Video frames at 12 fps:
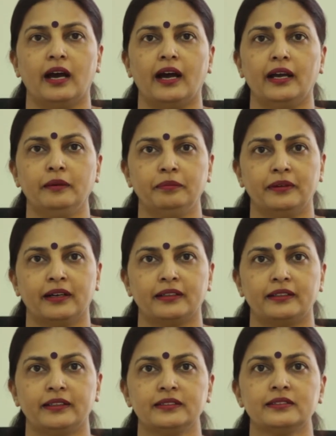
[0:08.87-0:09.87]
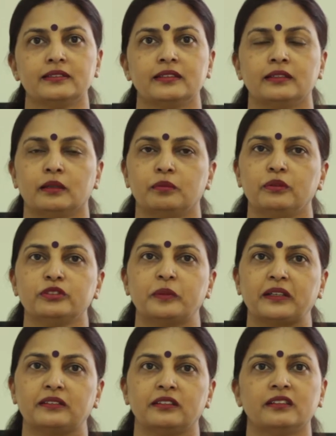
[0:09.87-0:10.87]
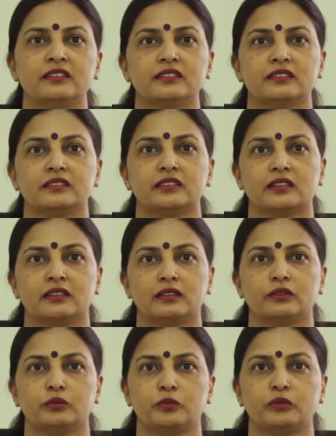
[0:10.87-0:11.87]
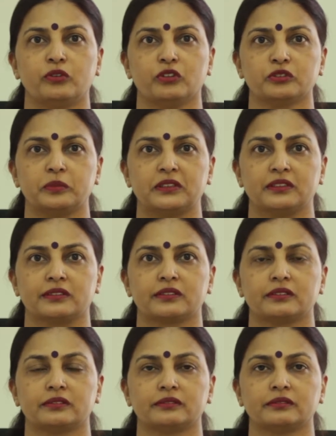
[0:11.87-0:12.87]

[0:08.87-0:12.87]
I practice in Apollo Spectra and Sakura group of hospitals.